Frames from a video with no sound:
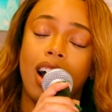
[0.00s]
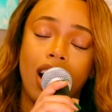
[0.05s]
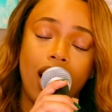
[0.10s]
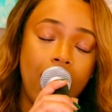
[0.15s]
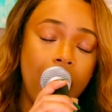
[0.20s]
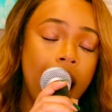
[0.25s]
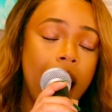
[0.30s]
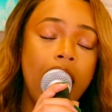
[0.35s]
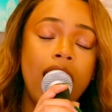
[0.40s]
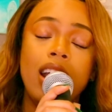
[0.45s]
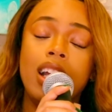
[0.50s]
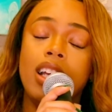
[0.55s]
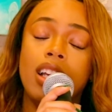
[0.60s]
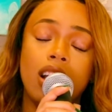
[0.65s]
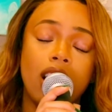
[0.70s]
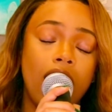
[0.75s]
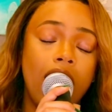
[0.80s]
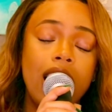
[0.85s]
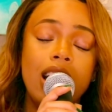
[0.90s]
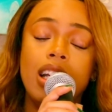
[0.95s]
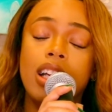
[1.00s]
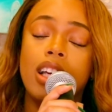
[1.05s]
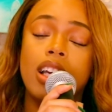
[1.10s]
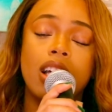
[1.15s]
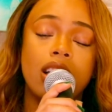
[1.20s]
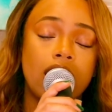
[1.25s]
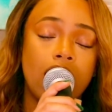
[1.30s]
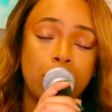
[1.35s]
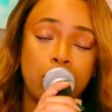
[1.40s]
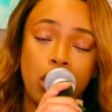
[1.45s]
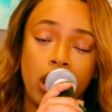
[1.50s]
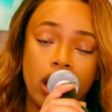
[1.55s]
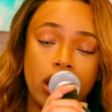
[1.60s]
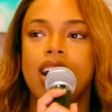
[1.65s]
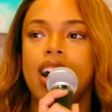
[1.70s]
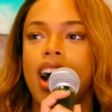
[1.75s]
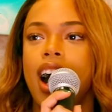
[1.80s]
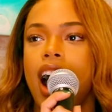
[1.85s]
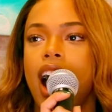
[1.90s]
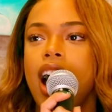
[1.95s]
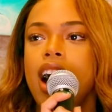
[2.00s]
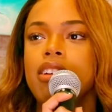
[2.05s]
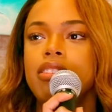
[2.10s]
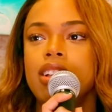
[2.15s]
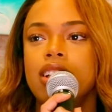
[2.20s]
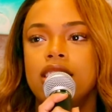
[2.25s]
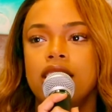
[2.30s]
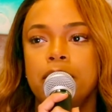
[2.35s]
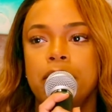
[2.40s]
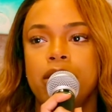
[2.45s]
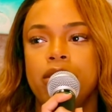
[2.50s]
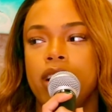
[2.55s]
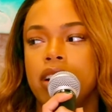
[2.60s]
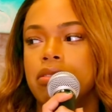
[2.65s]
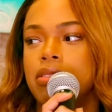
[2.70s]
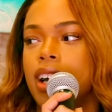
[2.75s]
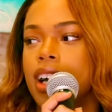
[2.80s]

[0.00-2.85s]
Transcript: I didn't get that part. I've seen so many red flags.